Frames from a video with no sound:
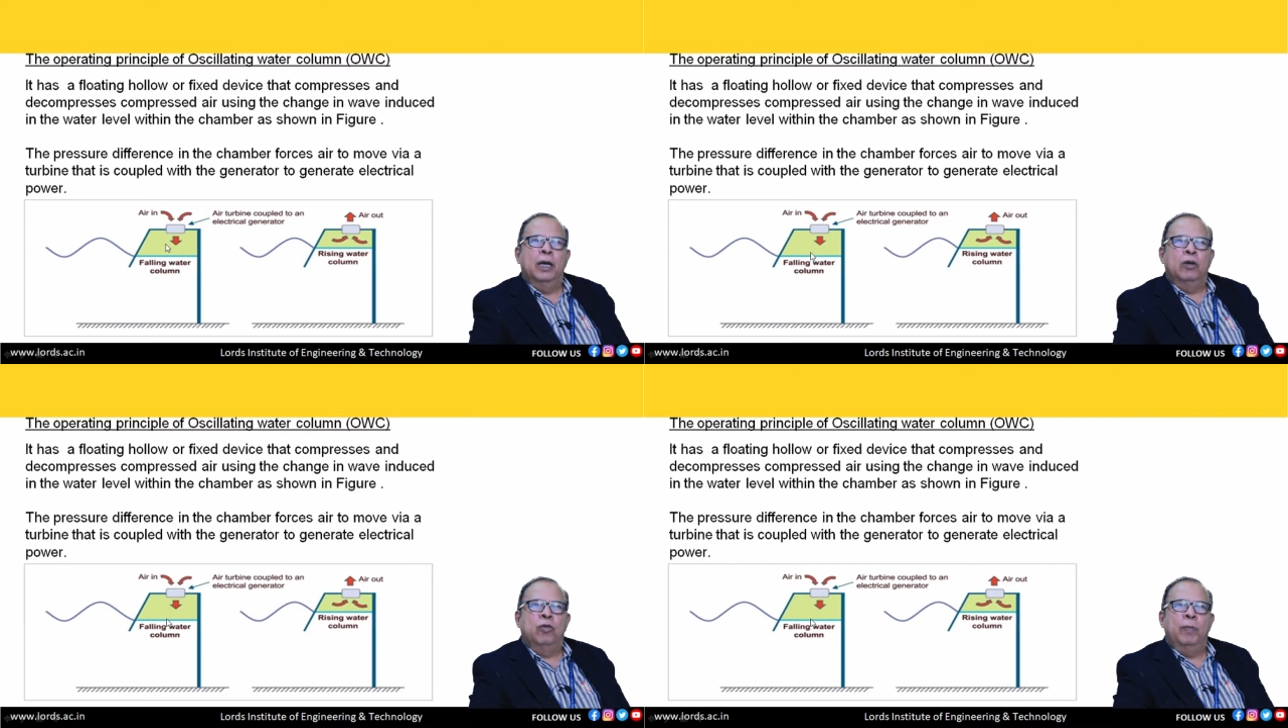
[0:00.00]

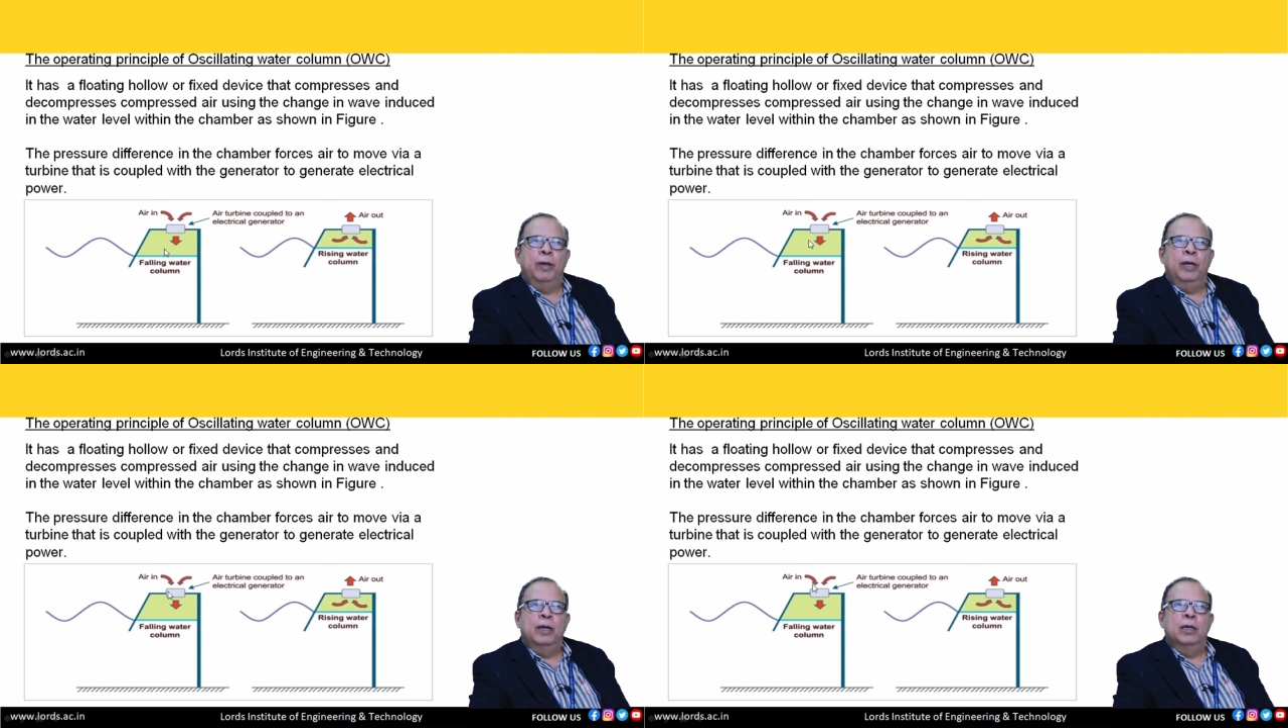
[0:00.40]

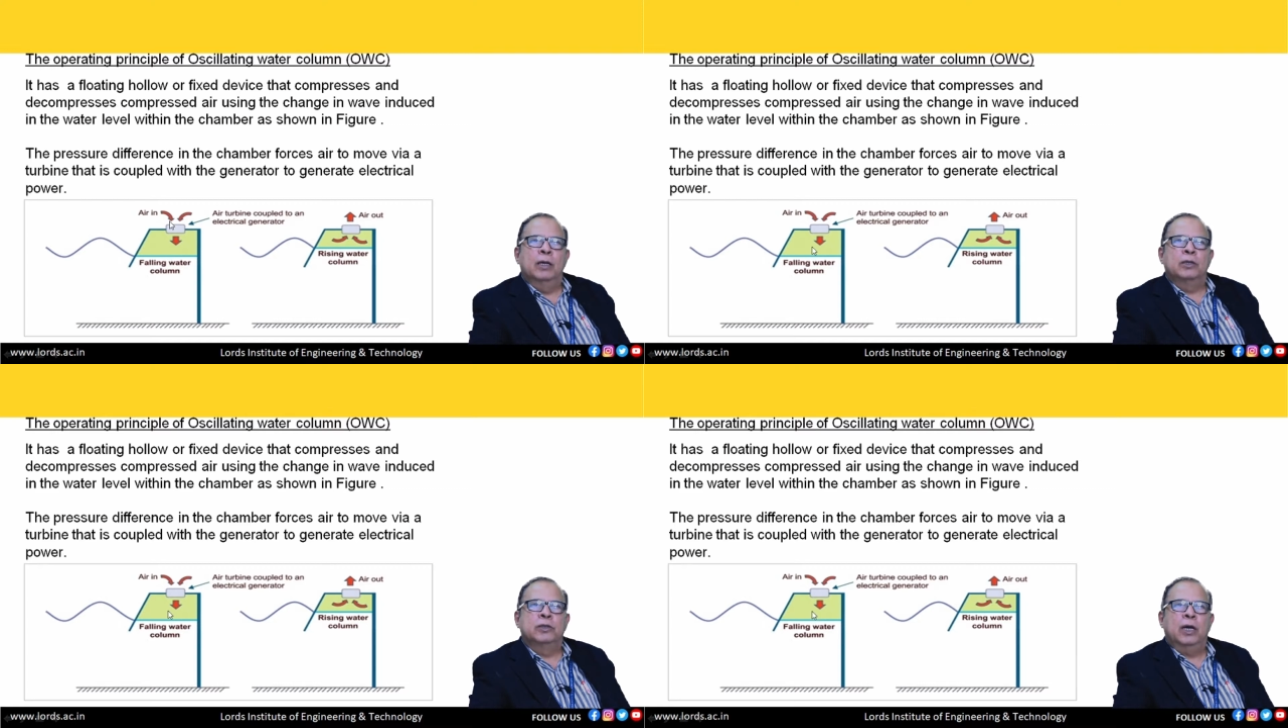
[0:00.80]
it will
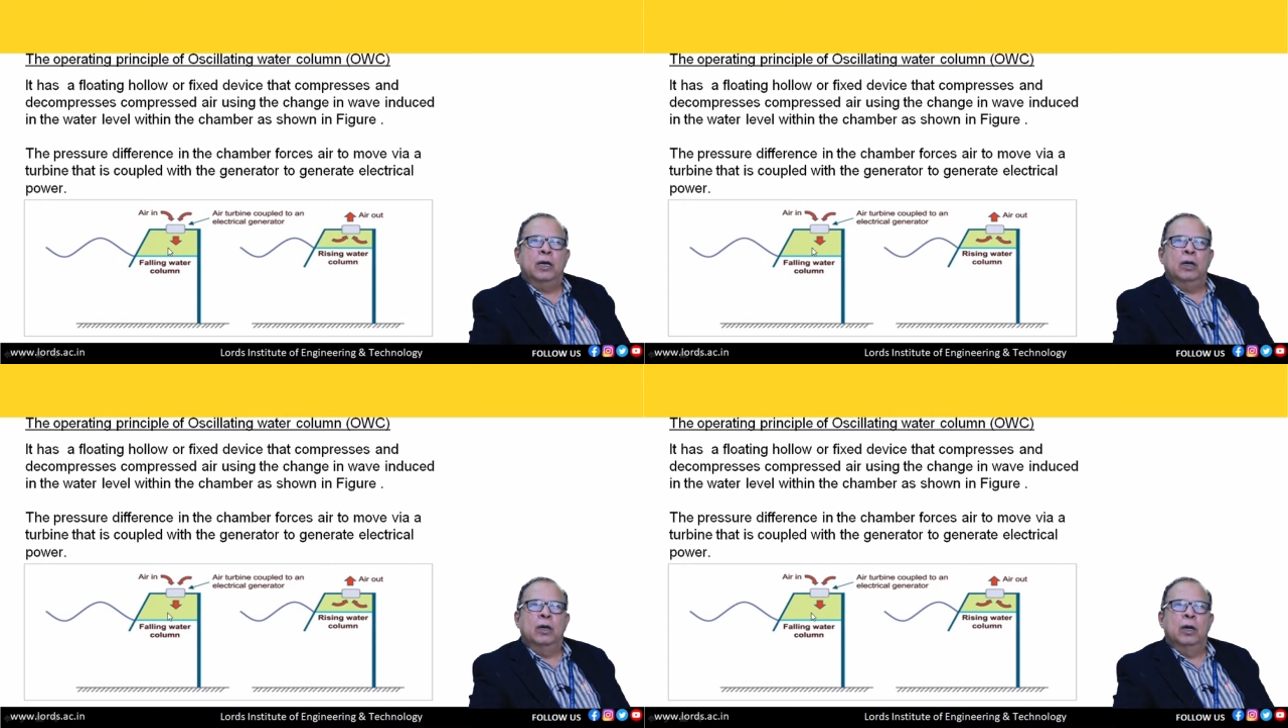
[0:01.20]
be
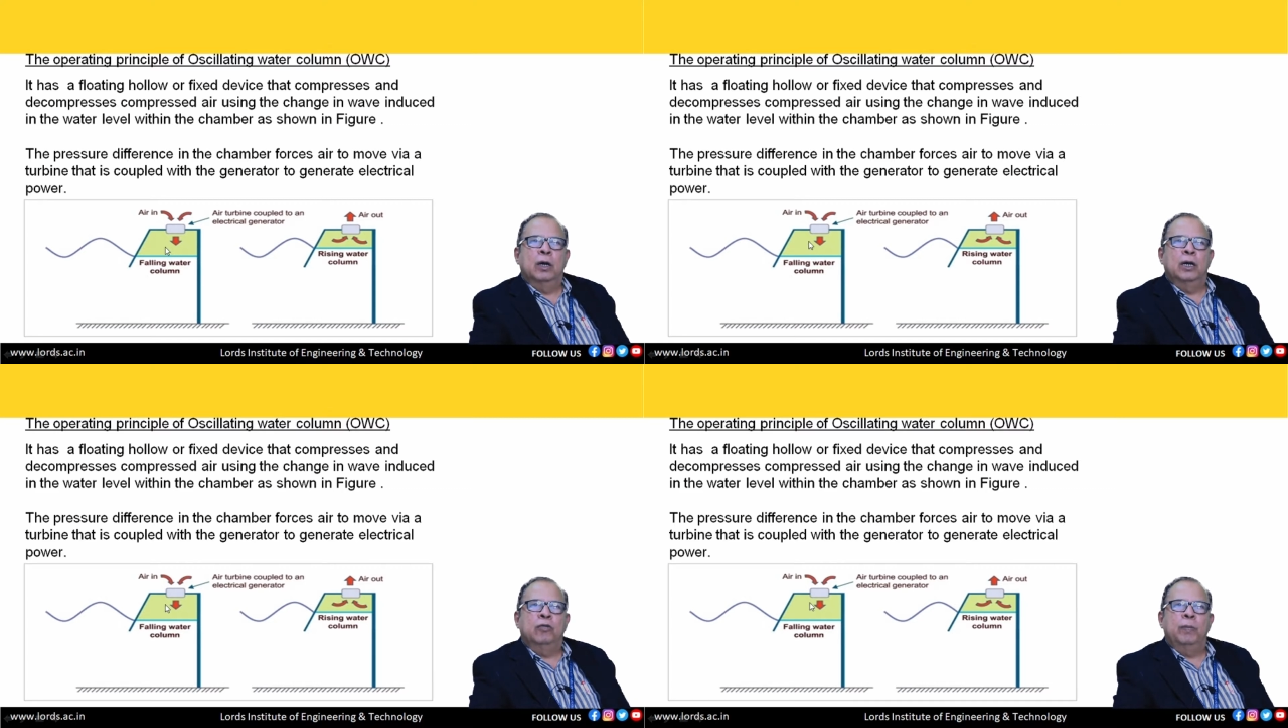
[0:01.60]

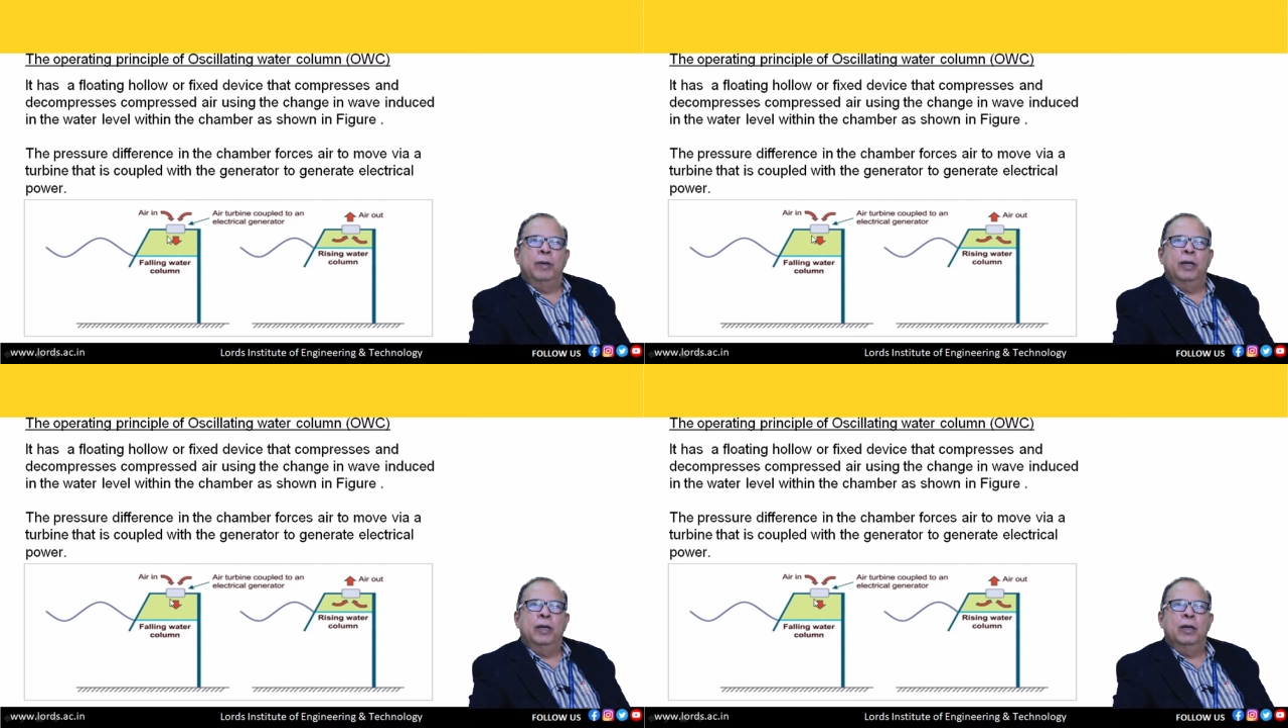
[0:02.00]
sucked,
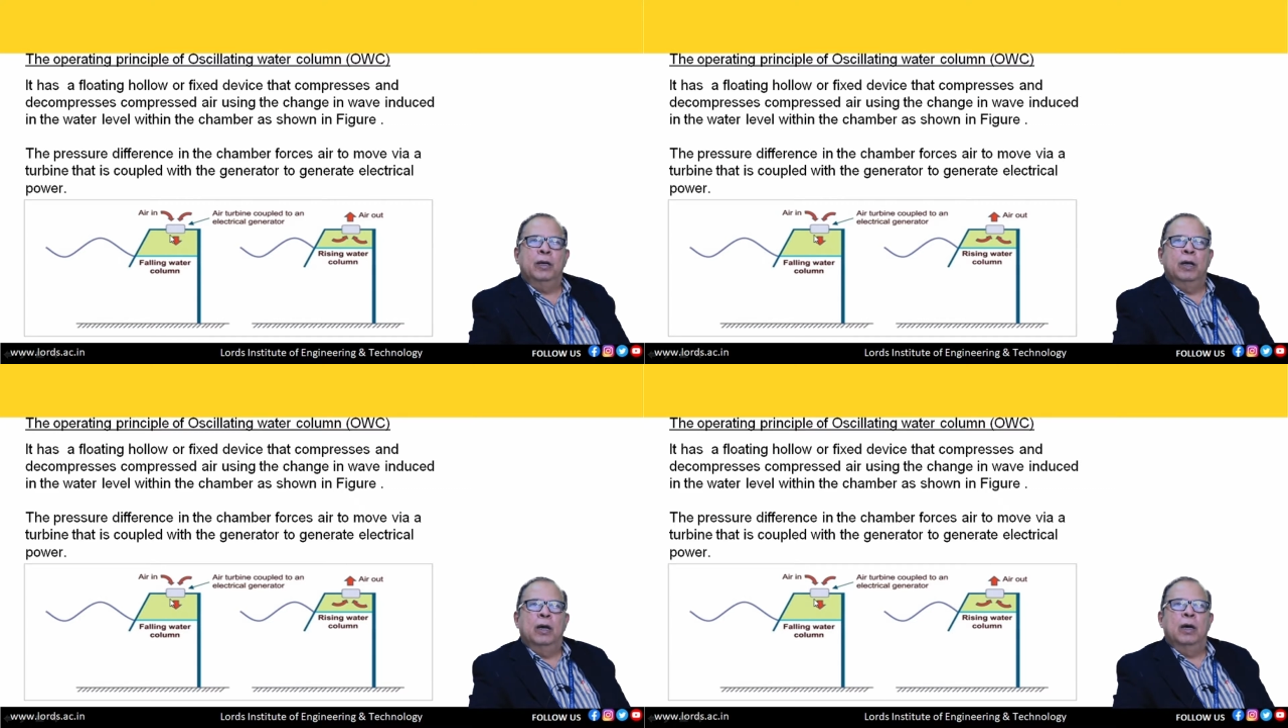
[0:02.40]
it will
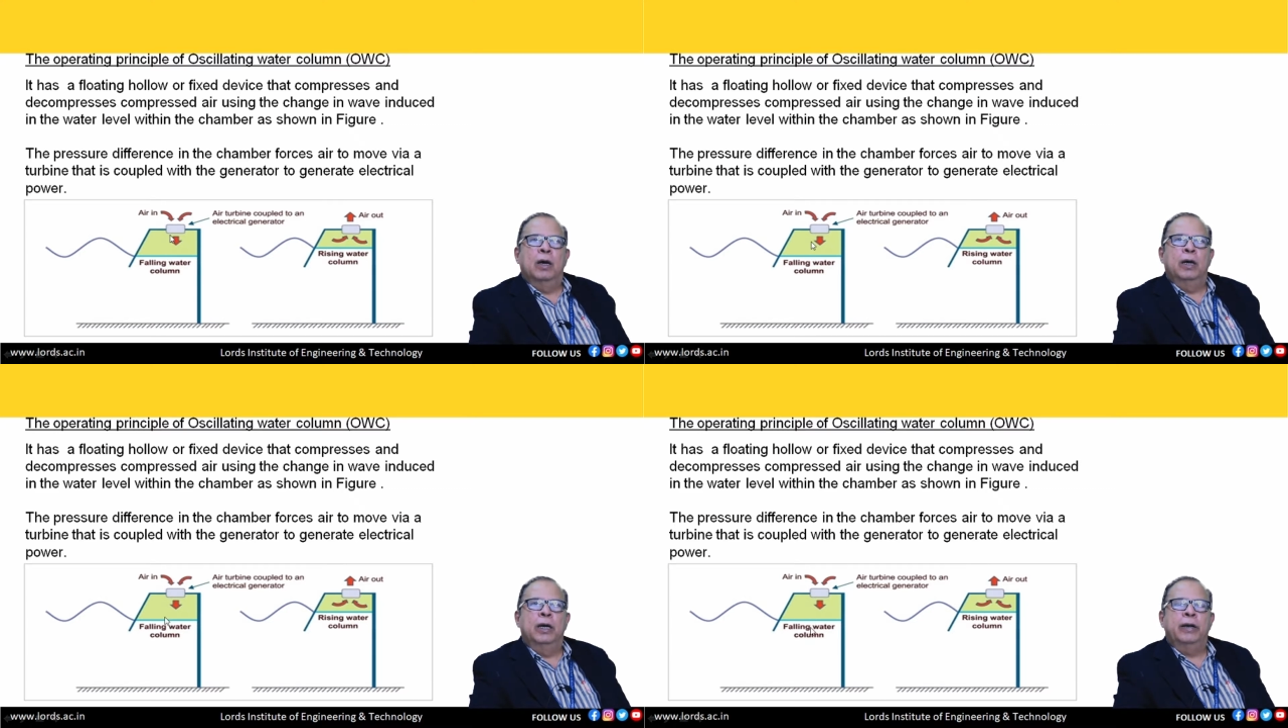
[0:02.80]
be
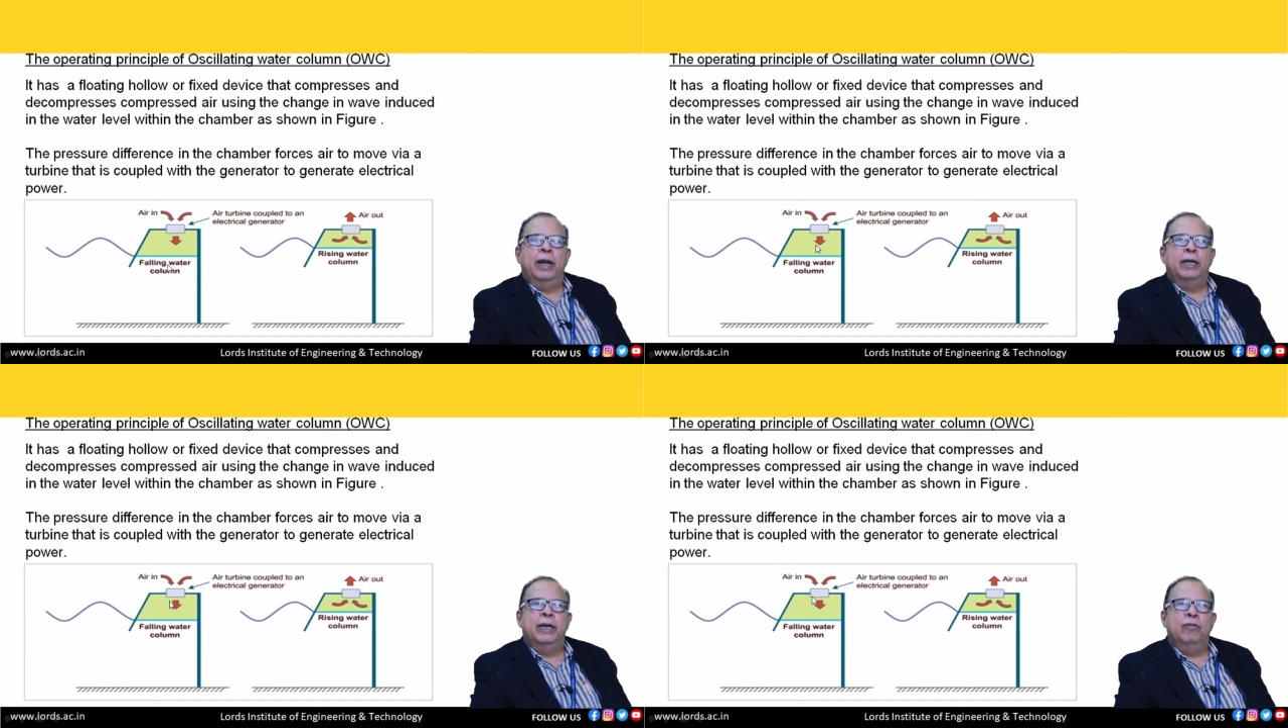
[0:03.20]

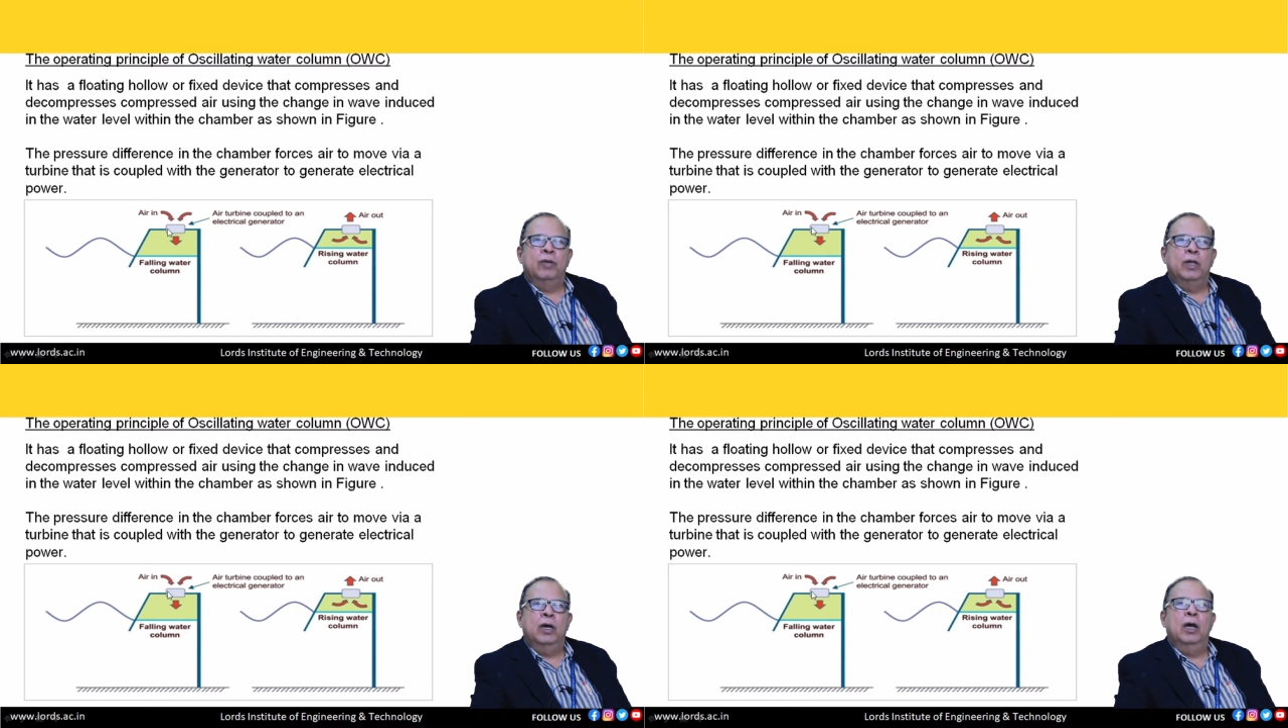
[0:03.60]

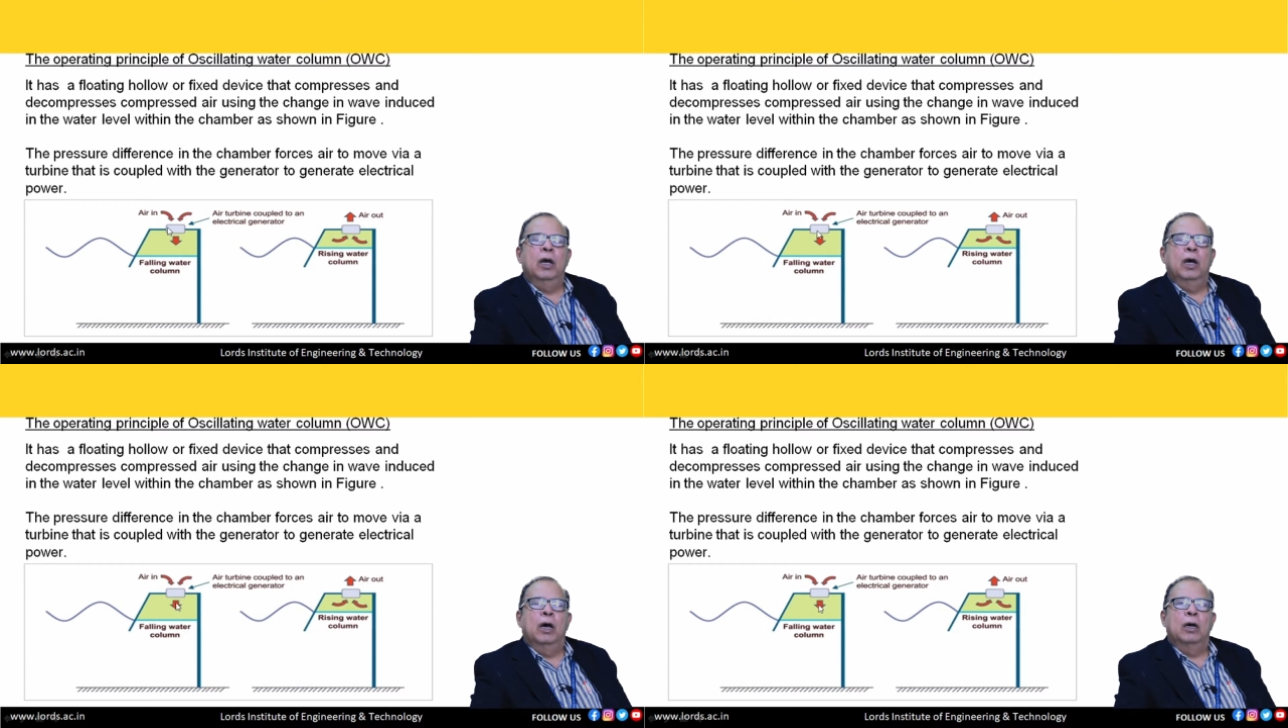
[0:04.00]
interacting with
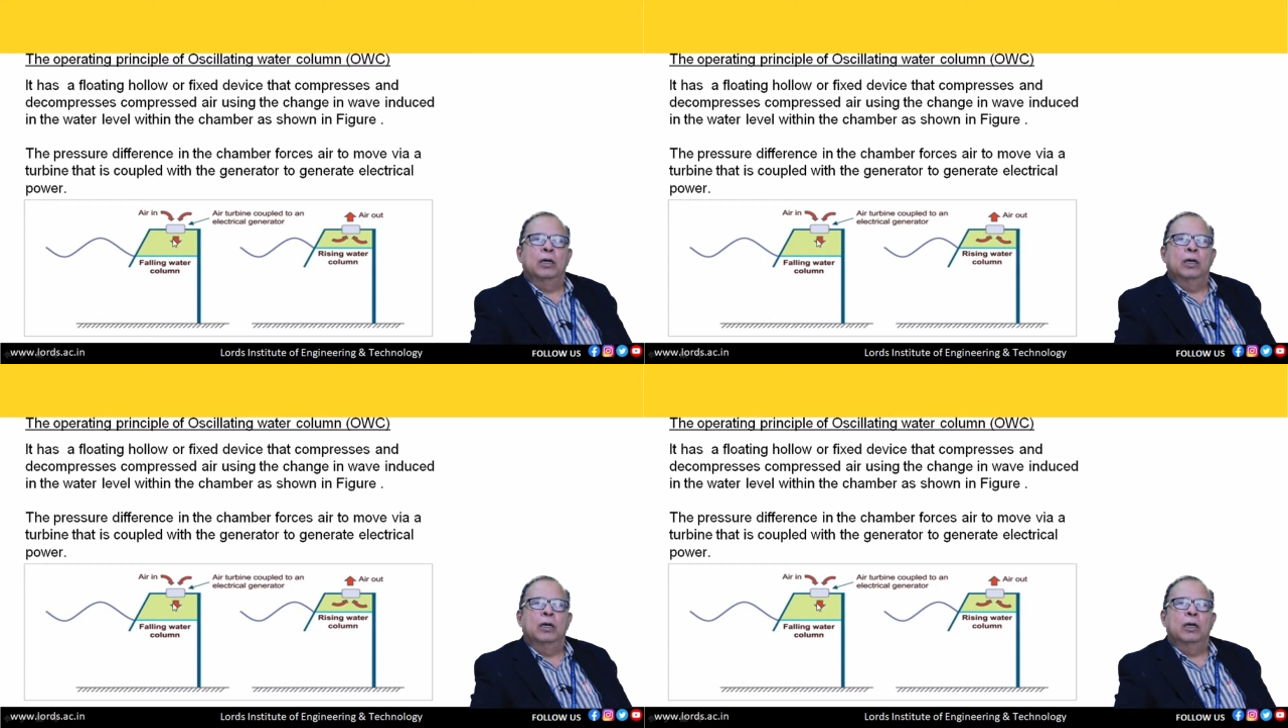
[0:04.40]
the